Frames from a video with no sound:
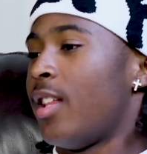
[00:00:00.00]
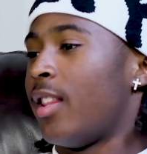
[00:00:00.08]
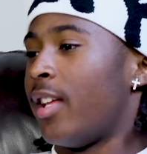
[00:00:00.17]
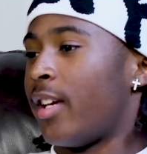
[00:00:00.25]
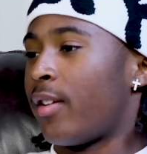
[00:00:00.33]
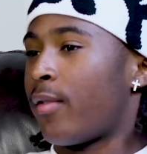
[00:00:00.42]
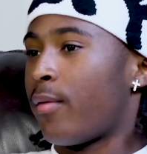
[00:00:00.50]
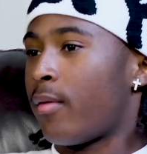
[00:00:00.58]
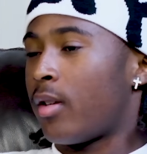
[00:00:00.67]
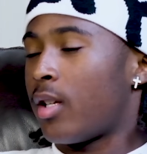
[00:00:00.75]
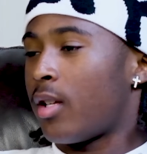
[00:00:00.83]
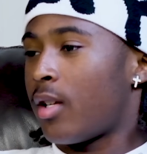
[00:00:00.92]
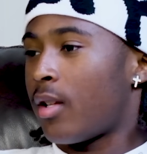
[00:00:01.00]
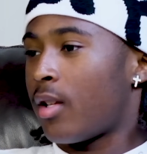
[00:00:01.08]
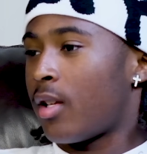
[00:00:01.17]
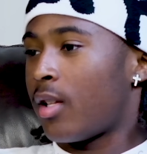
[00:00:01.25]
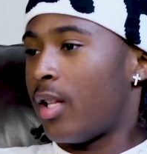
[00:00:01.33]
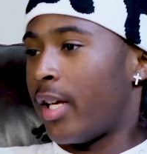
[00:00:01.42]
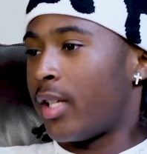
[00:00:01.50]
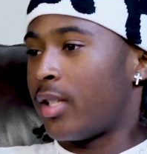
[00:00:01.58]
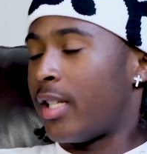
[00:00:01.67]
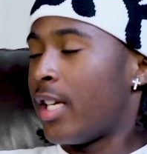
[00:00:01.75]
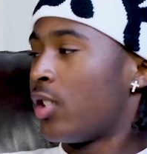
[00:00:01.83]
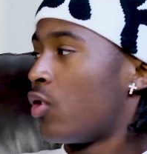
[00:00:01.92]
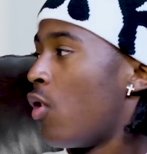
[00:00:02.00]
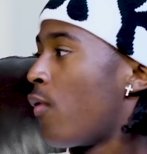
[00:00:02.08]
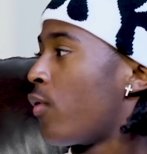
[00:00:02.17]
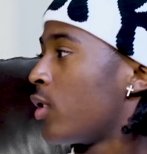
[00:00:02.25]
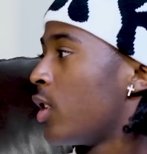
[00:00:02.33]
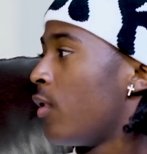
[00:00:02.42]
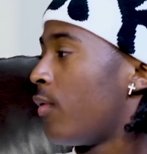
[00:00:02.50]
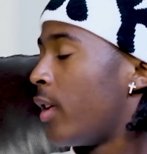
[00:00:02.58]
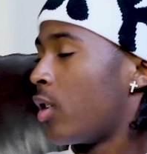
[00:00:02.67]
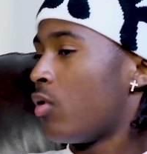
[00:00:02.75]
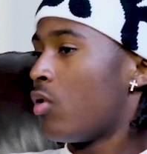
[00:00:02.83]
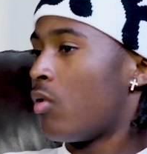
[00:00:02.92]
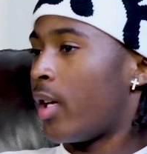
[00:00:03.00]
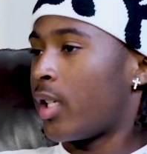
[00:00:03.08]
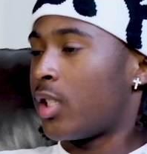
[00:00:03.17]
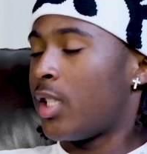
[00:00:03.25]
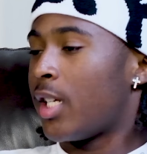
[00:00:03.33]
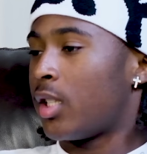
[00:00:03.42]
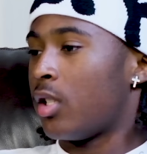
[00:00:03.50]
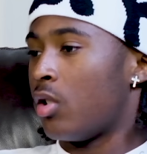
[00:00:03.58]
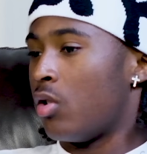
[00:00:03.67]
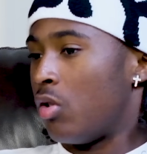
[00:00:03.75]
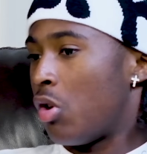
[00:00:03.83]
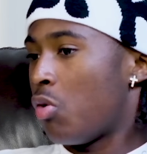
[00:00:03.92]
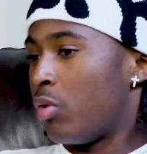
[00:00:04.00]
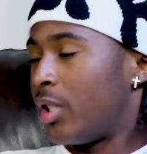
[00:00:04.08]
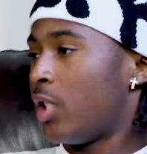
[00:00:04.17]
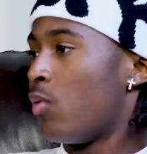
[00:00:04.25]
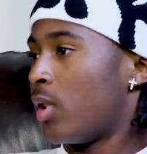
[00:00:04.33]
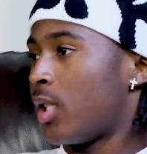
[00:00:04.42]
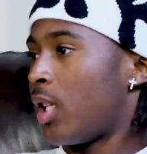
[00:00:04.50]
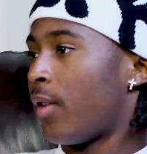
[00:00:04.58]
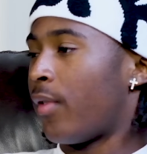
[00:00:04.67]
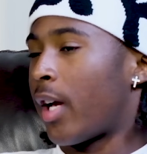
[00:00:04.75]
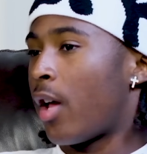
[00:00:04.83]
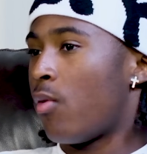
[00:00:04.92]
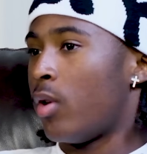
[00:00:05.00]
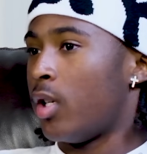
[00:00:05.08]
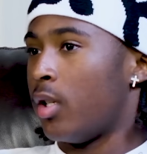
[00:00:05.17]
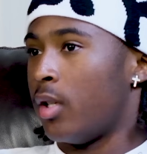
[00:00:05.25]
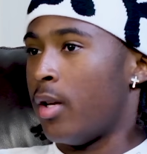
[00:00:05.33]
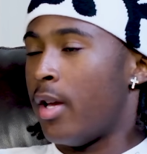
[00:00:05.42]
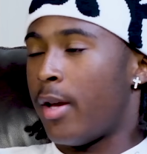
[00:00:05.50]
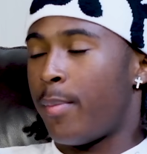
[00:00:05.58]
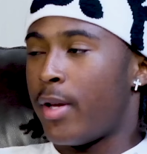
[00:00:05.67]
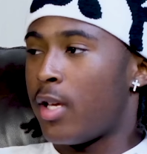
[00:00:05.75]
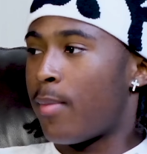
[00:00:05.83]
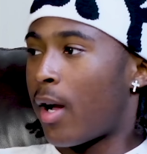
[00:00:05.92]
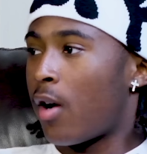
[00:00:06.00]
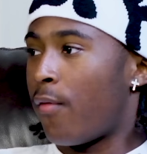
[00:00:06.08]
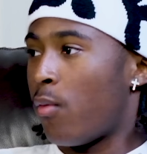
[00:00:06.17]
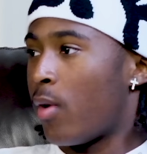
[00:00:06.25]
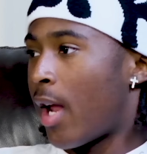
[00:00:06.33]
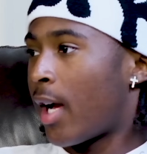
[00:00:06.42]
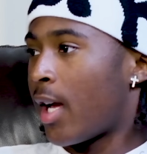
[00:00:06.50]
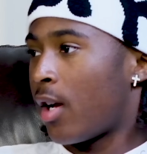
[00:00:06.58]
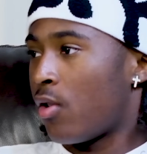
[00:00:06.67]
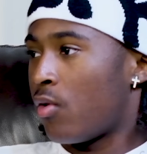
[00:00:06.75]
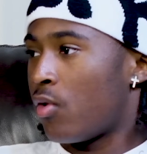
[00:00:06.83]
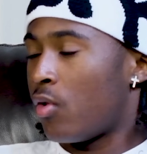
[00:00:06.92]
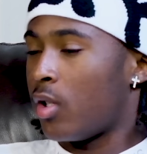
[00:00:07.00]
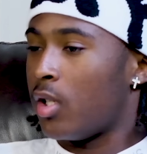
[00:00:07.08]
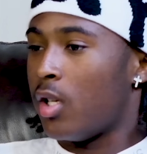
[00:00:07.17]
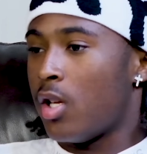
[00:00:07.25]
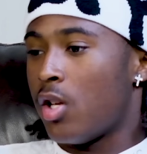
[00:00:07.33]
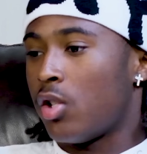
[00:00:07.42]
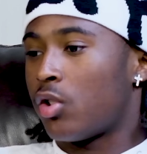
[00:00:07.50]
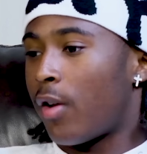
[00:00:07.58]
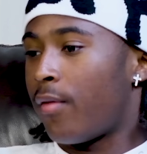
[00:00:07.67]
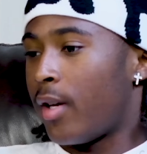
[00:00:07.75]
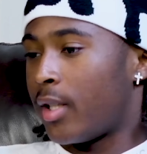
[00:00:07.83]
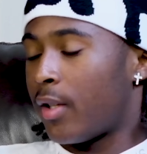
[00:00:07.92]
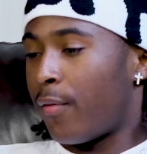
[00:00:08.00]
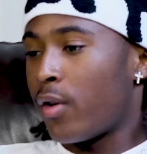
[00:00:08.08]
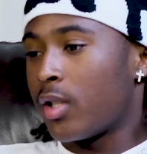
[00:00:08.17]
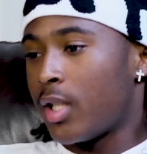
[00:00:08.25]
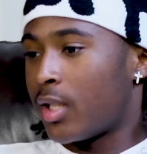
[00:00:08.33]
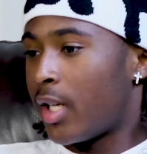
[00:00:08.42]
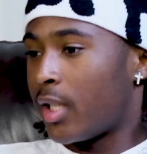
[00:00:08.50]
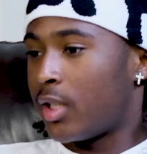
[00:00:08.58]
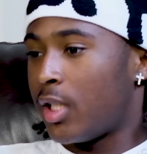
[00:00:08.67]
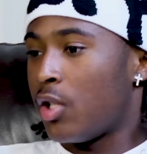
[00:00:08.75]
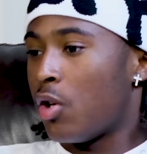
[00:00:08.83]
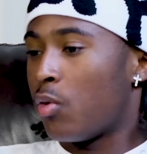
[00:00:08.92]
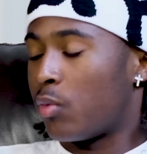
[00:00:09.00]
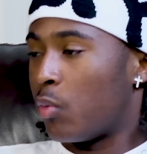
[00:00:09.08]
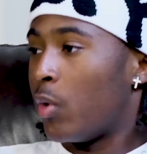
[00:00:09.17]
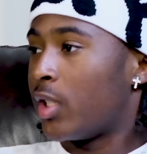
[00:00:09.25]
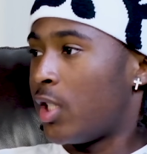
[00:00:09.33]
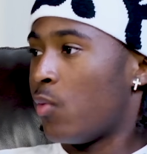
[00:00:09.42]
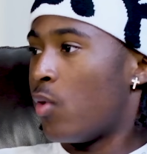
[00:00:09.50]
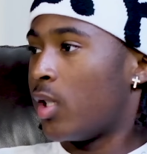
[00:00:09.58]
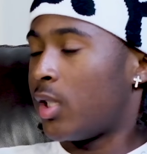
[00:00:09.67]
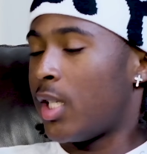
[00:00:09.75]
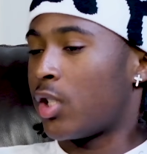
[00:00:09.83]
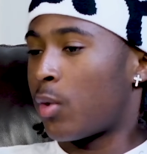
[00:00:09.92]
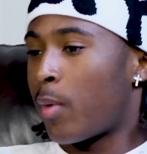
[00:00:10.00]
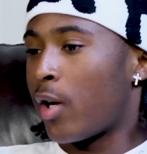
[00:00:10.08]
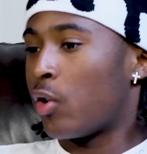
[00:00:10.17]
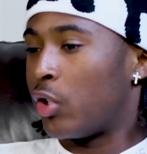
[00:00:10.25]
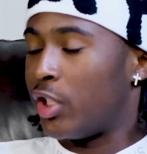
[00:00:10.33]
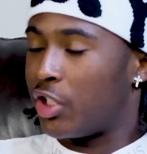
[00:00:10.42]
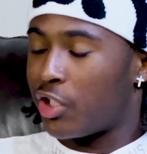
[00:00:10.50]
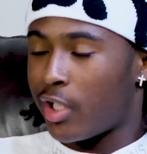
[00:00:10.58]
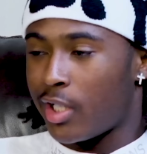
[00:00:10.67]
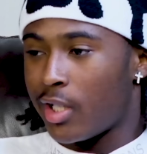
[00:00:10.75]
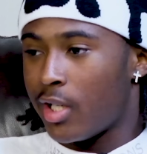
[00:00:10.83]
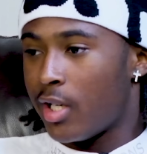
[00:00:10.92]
Like things going for herself. Like, you know, like she has to know what she wants in life. Like I don't want her to piggyback off of what I got going on. So I feel like the first thing is like she knows what she wants. She has her priorities straight.